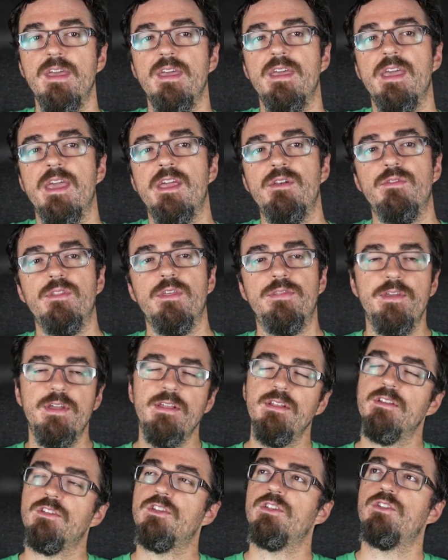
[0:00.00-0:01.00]
And the thing
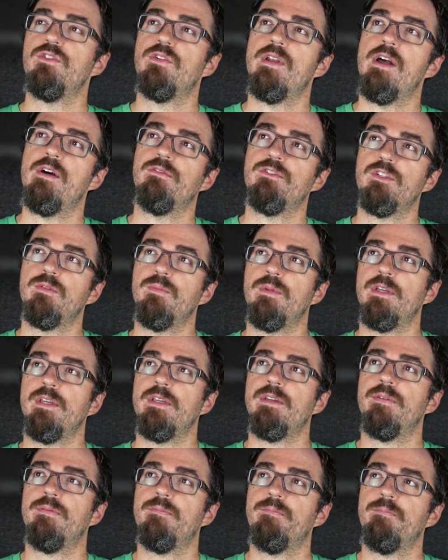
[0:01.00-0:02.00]
that stood out to me